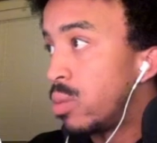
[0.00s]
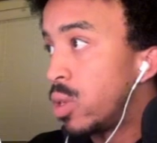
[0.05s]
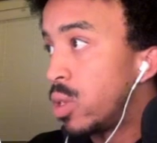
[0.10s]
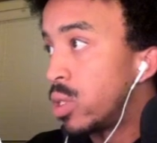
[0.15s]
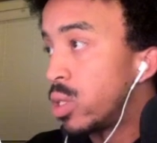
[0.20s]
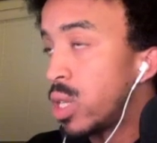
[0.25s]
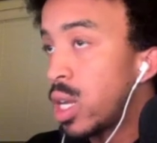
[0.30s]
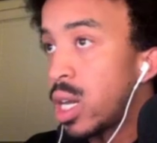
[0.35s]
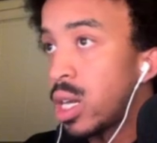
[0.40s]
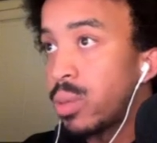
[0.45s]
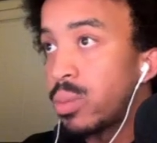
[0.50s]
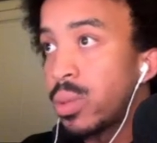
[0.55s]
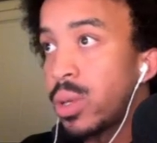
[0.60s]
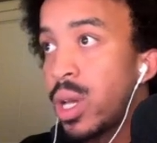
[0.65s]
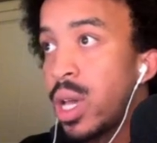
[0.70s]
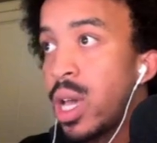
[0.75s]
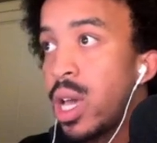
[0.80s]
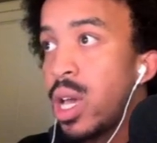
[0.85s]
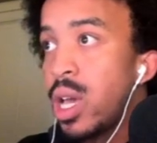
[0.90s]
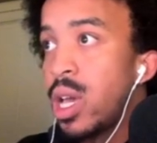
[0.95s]
top,
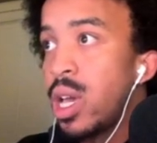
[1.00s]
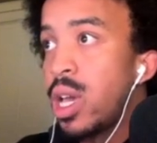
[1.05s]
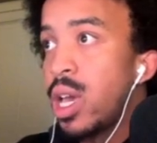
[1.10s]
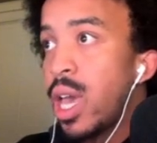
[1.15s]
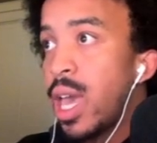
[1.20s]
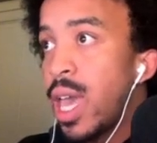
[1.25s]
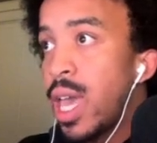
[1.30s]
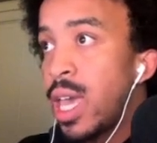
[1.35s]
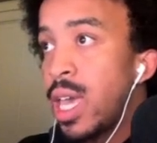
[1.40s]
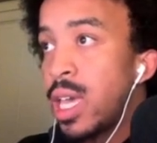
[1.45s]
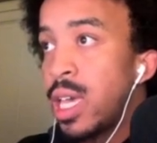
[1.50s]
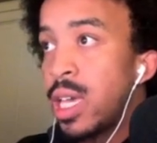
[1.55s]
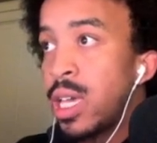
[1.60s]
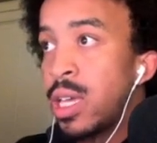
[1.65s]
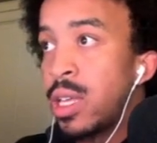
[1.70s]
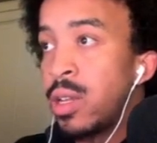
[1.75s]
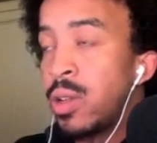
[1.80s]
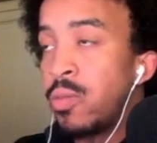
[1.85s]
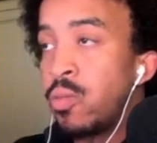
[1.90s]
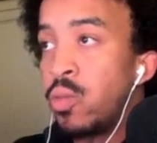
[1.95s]
and
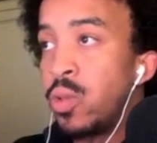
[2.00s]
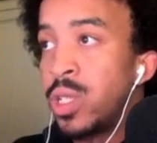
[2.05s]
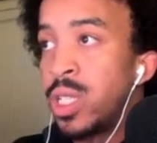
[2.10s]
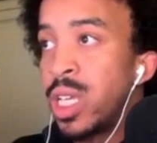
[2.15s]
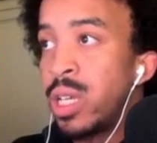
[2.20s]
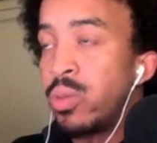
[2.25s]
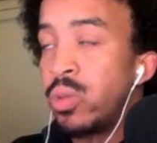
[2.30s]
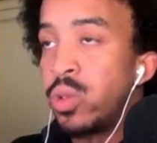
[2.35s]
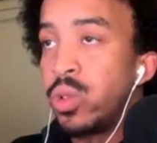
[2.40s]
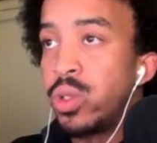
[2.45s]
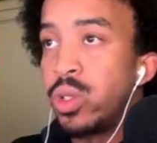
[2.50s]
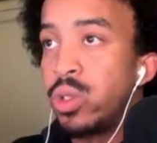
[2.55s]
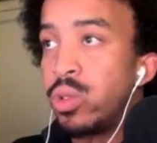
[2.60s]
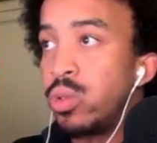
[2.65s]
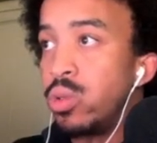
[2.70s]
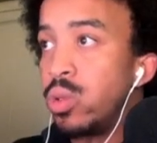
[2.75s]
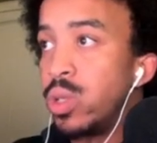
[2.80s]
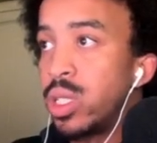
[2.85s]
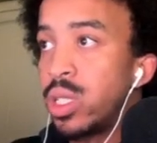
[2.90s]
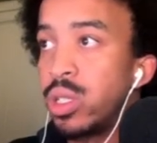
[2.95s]
was able to
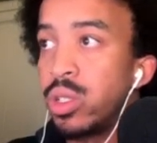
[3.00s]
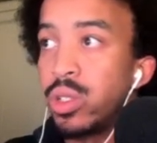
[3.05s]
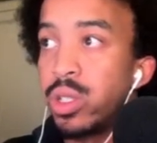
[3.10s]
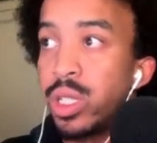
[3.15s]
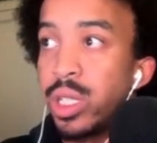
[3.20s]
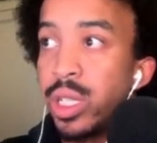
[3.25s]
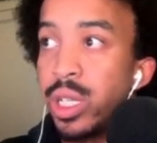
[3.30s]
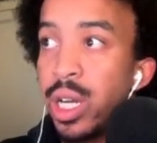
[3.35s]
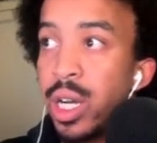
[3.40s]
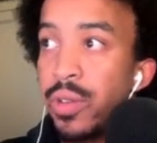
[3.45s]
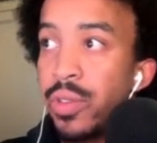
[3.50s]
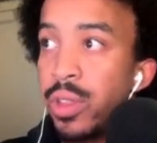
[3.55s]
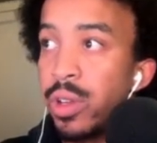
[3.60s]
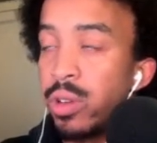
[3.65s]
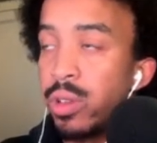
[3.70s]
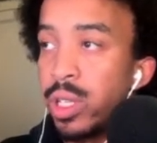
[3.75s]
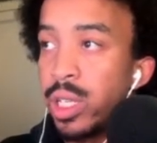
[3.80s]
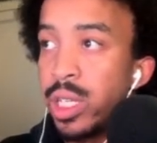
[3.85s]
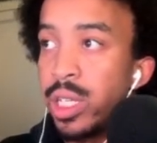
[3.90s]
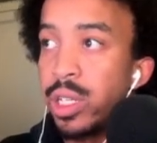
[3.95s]
essentially cut their
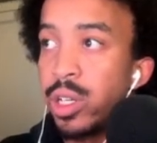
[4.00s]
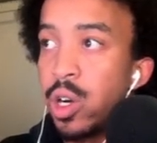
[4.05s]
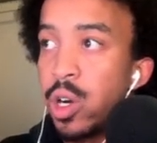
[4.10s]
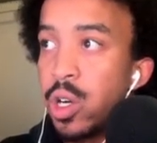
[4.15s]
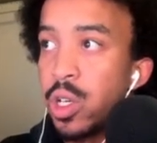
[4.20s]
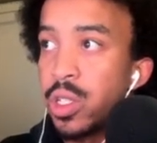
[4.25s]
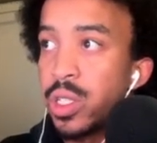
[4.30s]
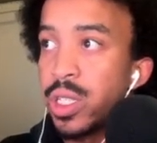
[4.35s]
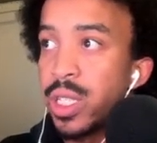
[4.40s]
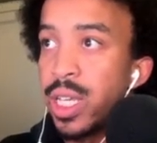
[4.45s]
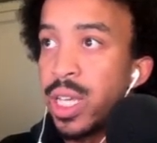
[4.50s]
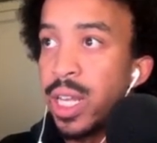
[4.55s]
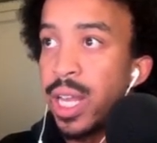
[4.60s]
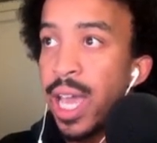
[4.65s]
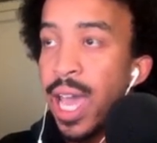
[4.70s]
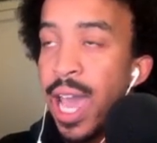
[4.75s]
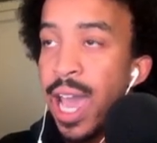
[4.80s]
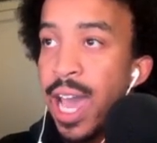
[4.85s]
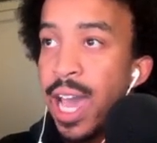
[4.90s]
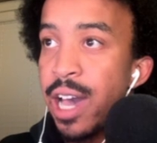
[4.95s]
lead cost in
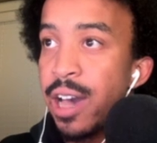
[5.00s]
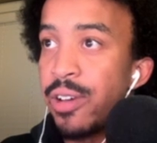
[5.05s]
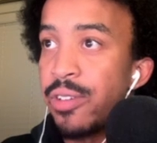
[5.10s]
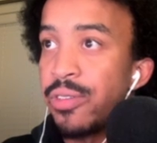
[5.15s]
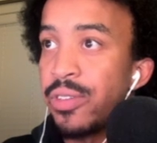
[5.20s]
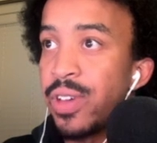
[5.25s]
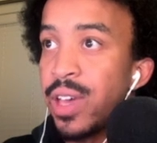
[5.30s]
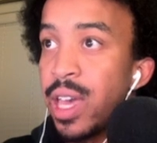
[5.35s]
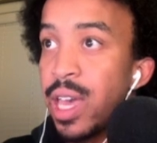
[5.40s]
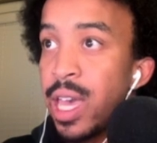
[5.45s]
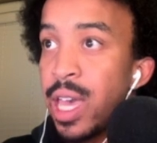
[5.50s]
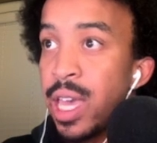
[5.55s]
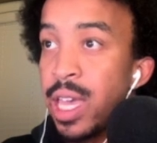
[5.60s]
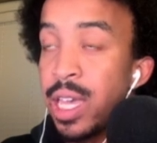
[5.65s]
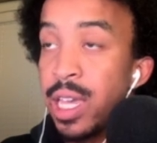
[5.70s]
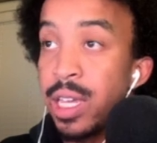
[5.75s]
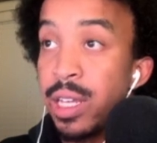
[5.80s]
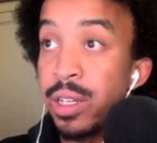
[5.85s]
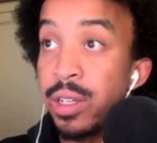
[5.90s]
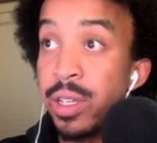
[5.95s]
half
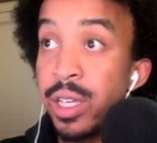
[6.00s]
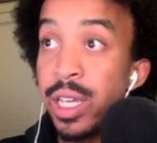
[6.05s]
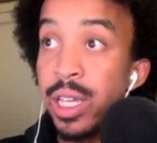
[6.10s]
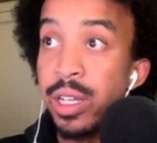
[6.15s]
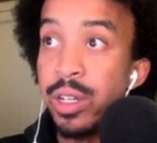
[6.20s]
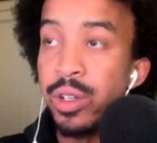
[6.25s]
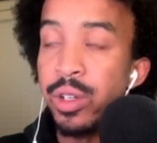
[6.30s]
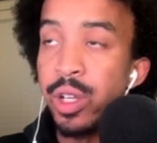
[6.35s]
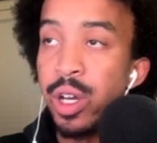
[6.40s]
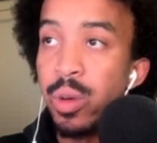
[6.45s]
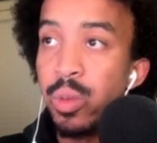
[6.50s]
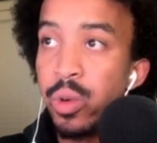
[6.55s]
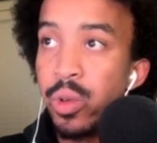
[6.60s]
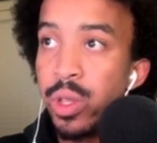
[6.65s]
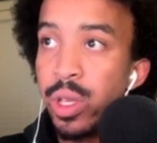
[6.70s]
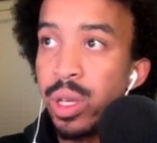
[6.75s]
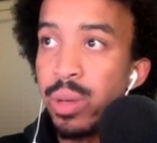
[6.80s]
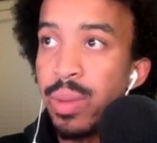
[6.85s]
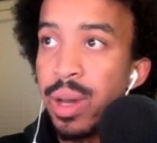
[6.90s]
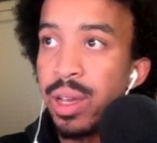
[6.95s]
and get double the
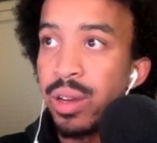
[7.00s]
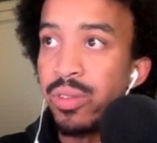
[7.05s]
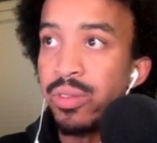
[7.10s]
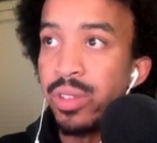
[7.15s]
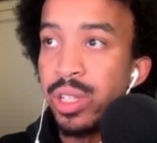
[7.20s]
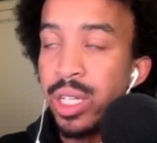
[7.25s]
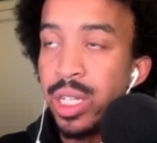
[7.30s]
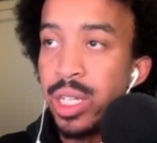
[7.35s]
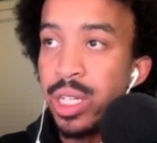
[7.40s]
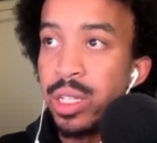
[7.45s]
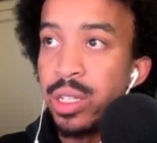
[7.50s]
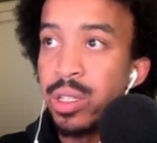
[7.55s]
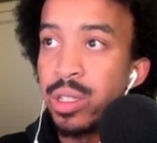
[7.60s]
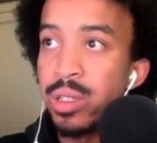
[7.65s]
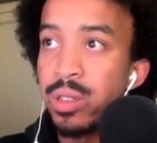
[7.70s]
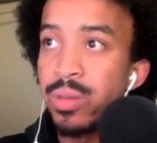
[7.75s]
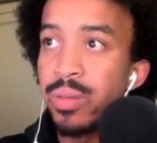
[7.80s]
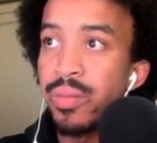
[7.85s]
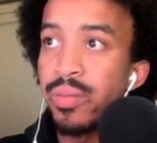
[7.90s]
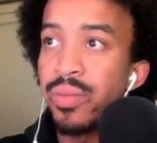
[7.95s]
amount of leads,
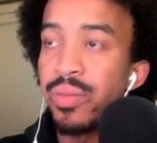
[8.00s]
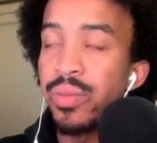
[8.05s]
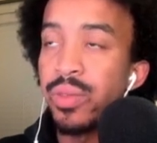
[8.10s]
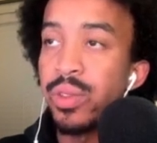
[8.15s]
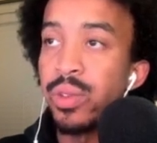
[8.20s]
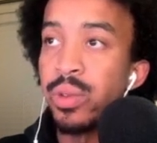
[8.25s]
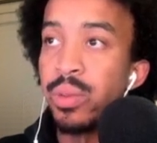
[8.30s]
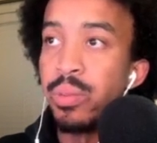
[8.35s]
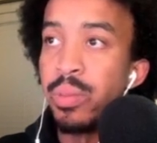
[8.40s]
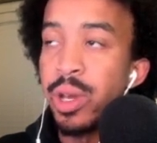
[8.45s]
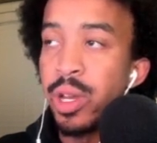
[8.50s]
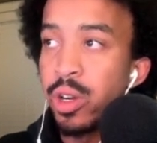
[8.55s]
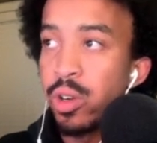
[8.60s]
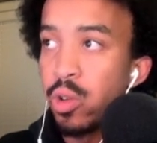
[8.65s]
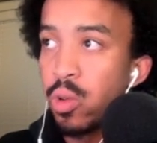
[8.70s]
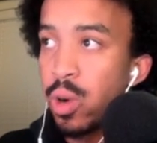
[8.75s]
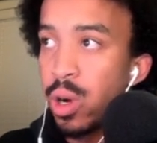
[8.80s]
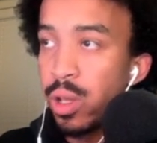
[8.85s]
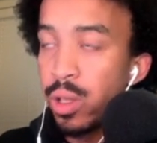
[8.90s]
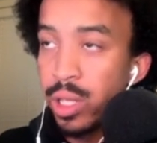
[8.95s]
better
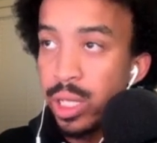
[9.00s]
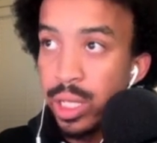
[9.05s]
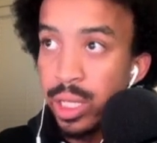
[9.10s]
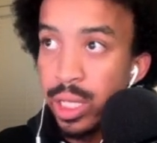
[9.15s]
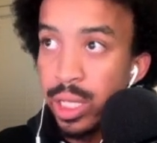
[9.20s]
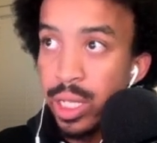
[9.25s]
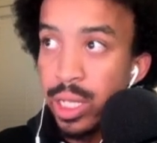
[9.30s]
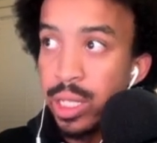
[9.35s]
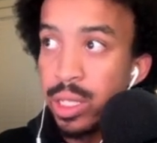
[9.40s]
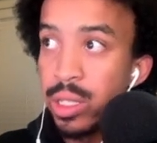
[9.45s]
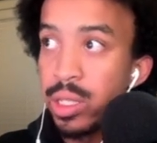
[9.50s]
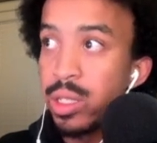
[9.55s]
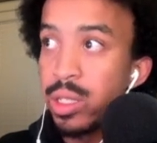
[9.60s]
quality leads